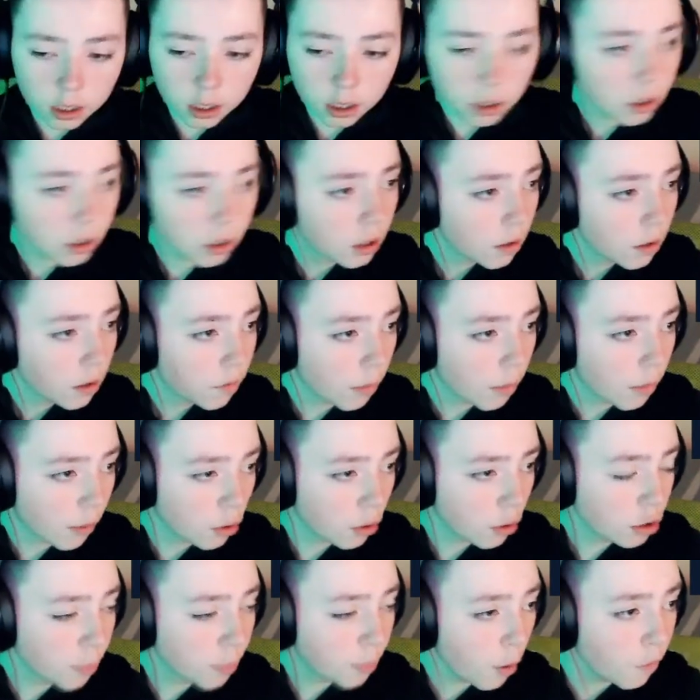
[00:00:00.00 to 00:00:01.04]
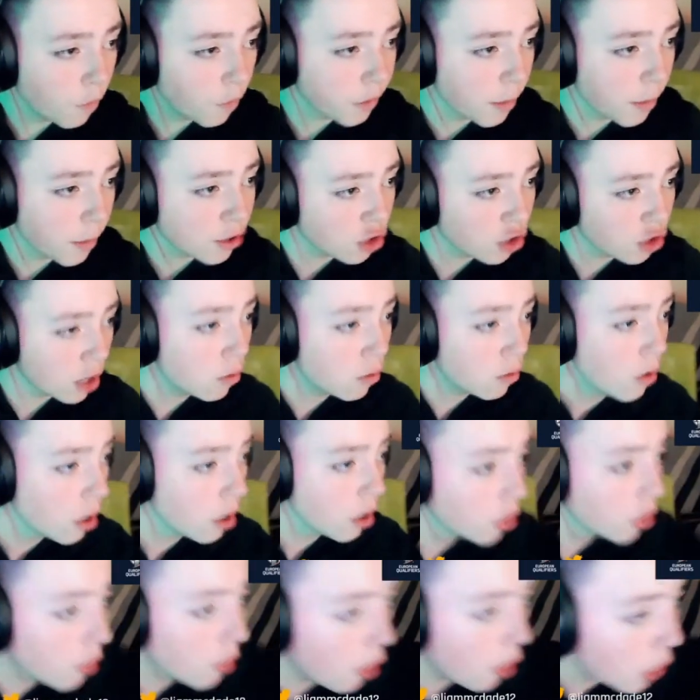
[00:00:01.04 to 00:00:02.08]
From a loose ball from Israel. Go
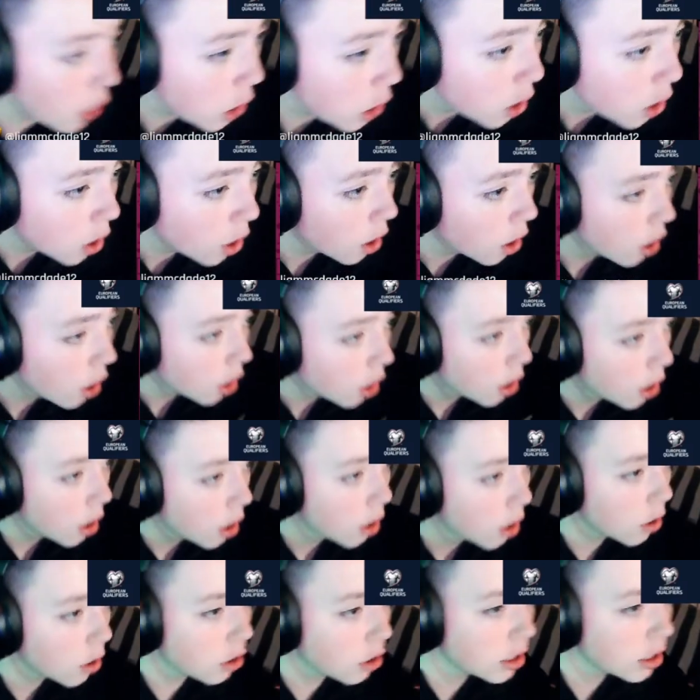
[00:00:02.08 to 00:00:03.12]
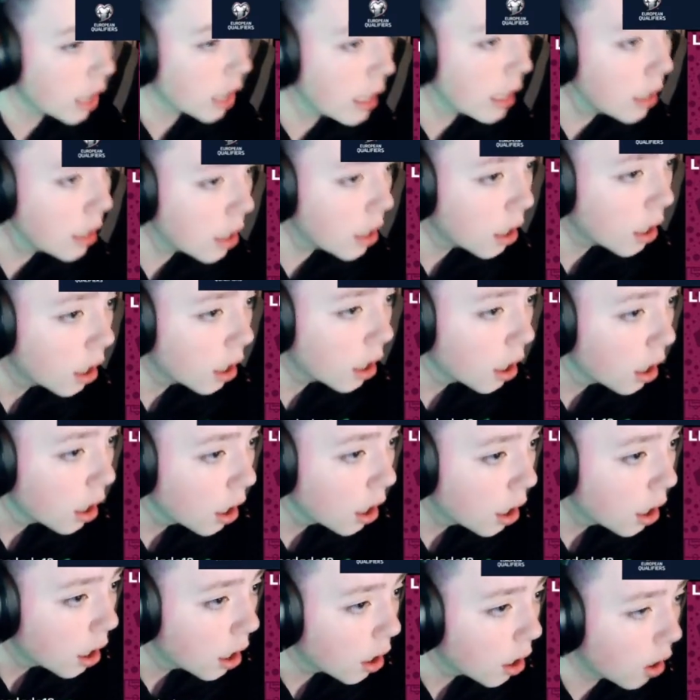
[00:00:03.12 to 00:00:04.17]
on. Cross in.
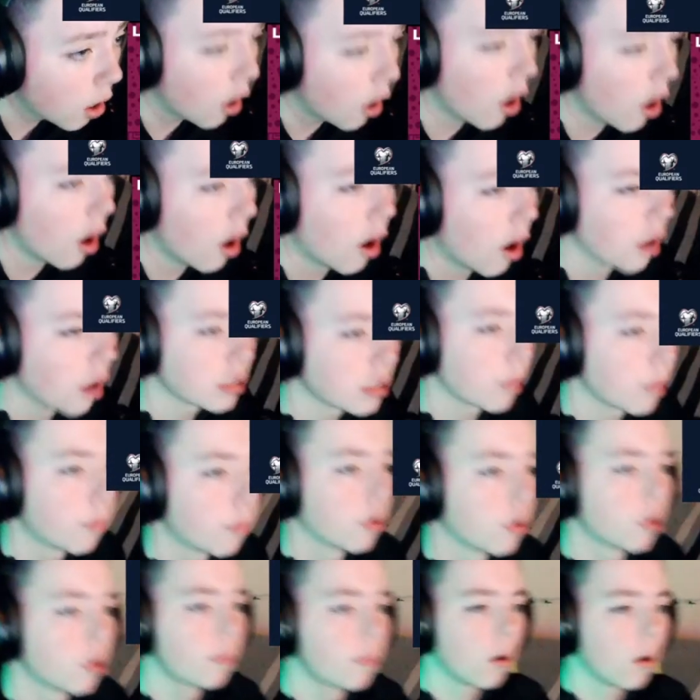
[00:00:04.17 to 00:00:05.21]
Oh, it's a poor ball.